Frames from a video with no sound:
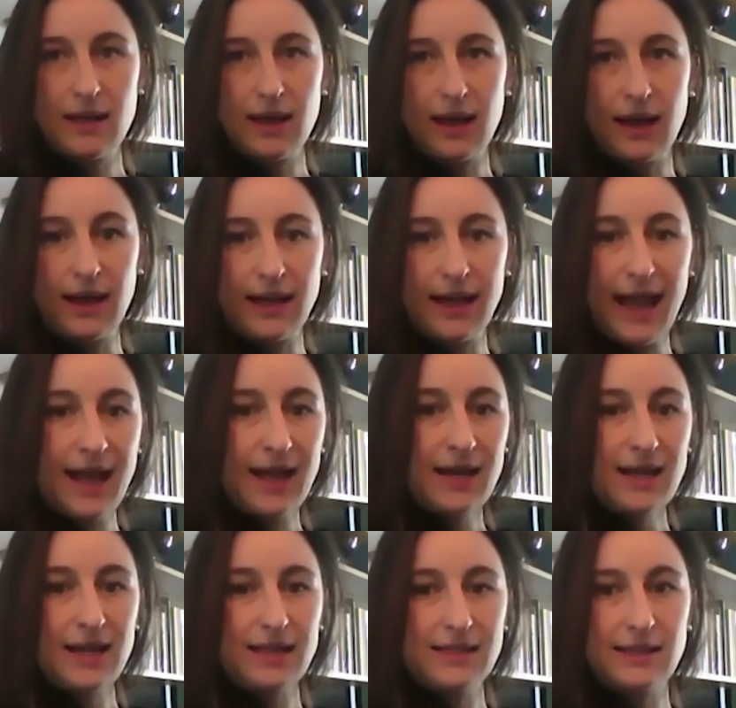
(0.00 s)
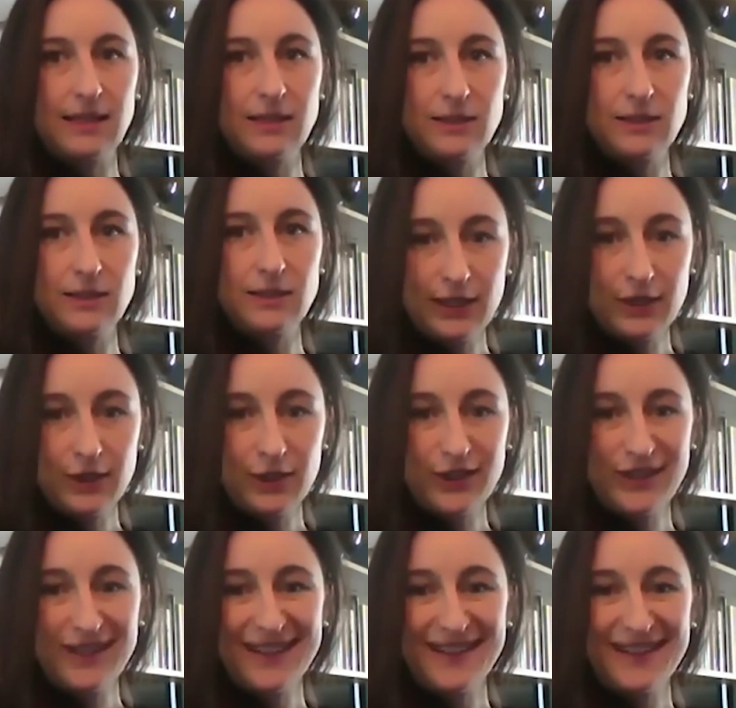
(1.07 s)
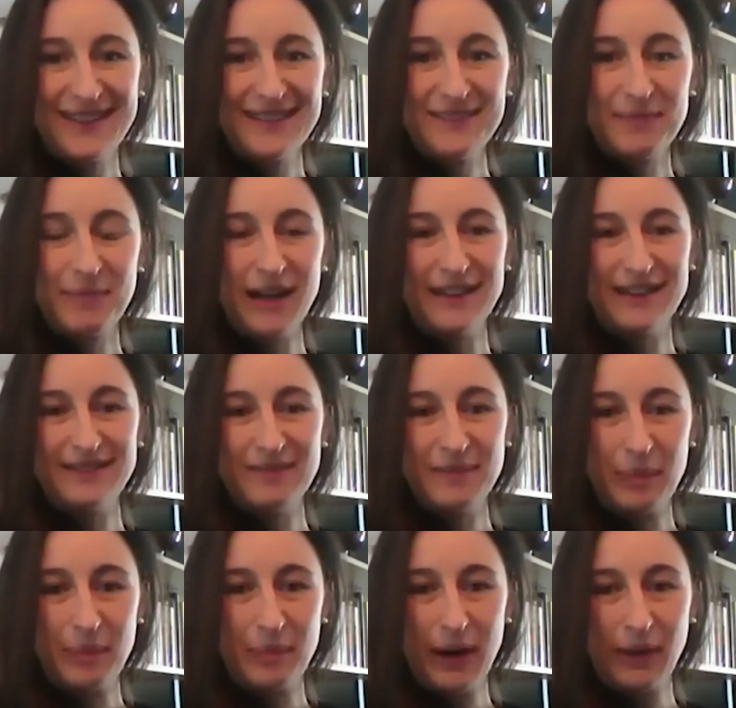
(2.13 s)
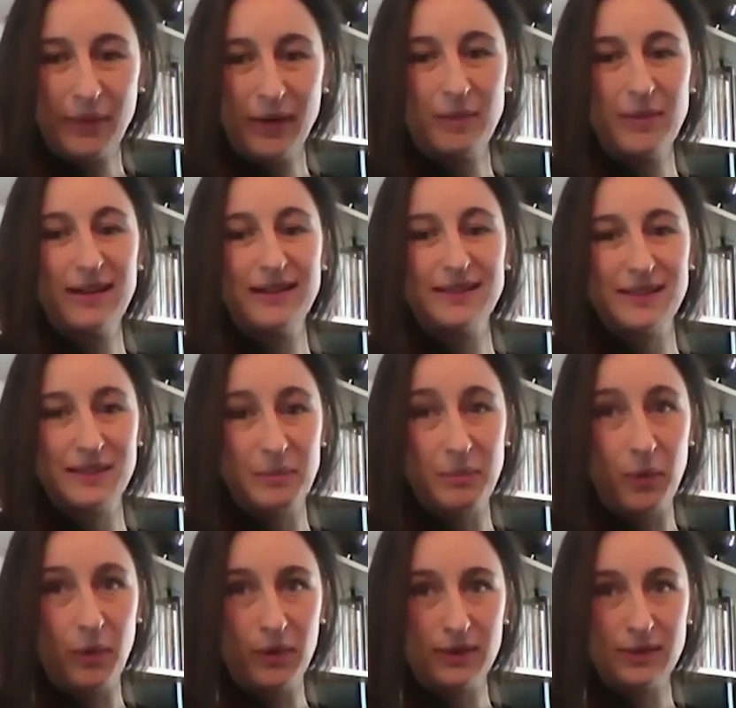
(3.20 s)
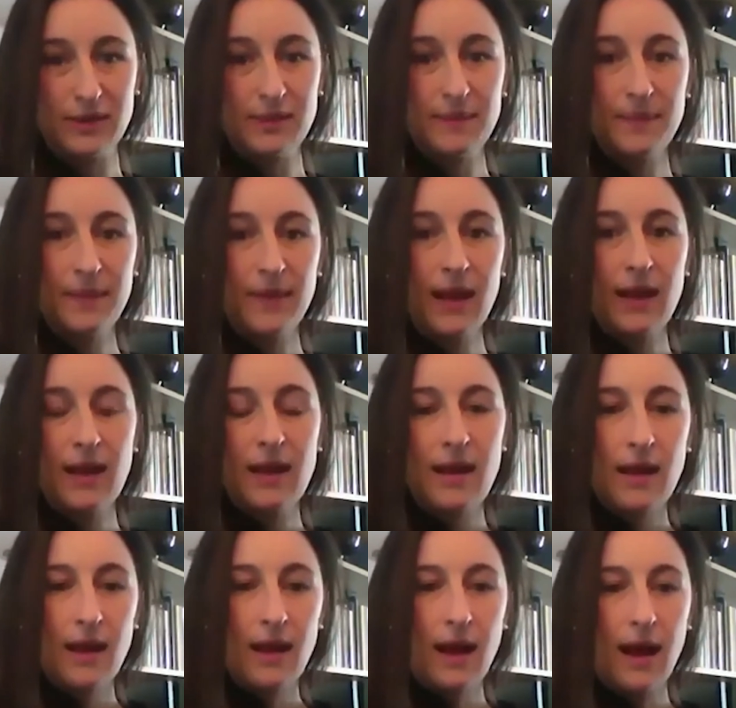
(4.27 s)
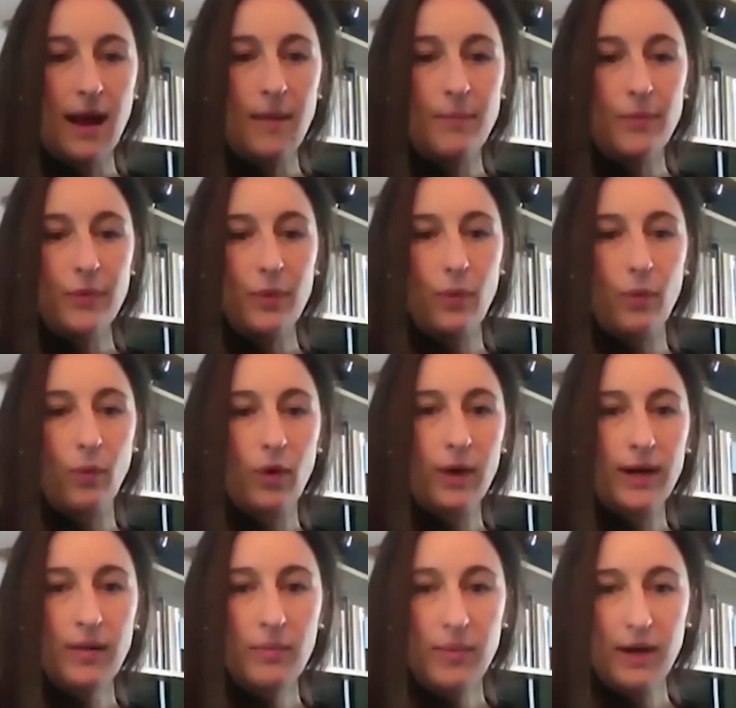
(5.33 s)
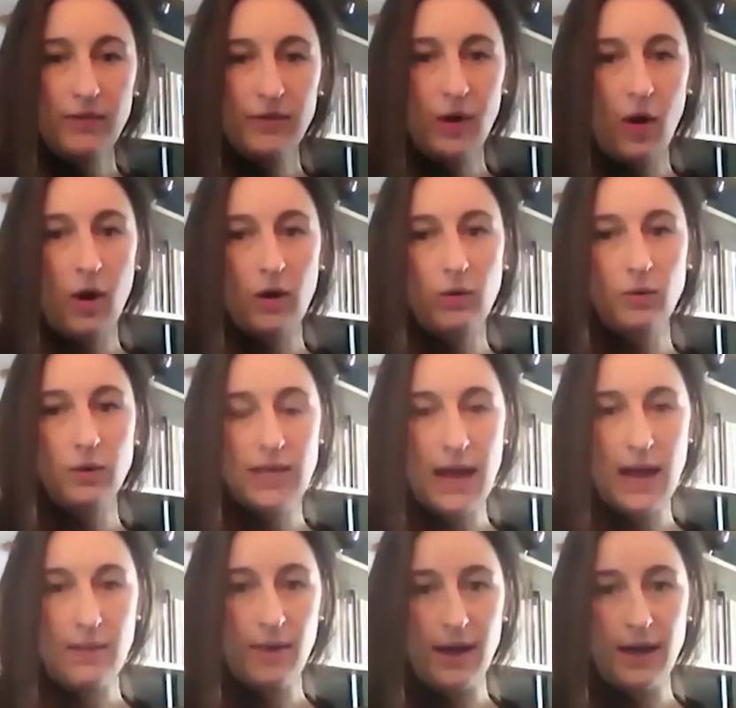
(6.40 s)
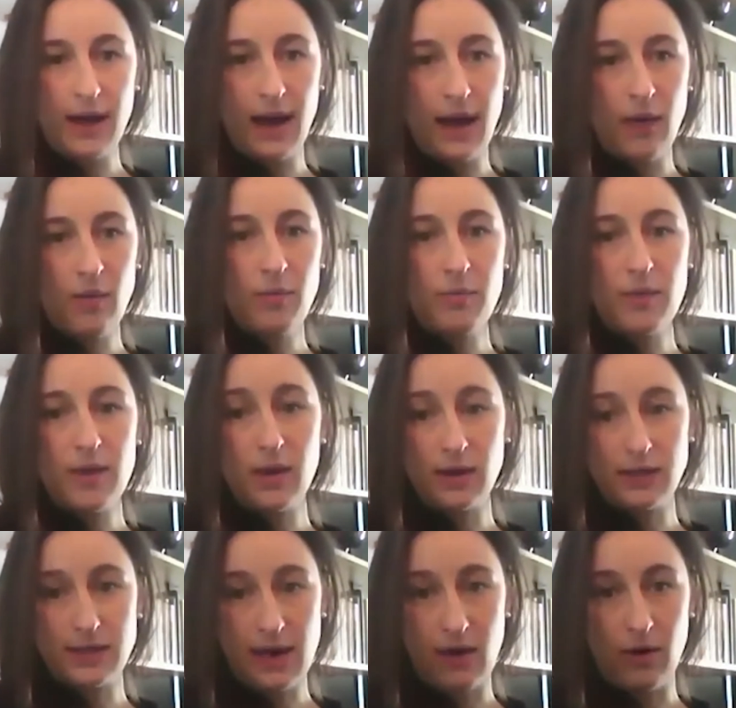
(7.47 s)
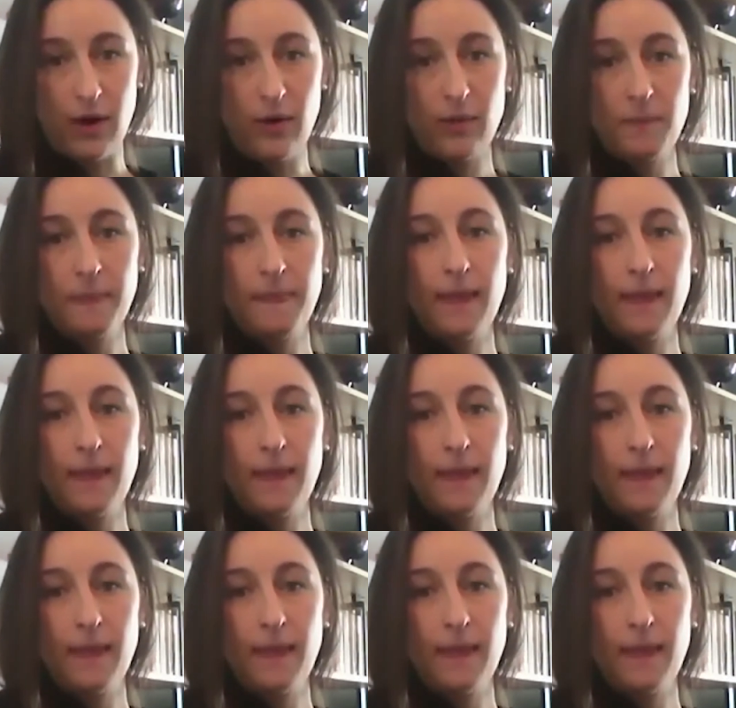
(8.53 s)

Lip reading: again, it's a little technical, but bear with me because it's important. We're in a bit of an awkward time right now in Ontario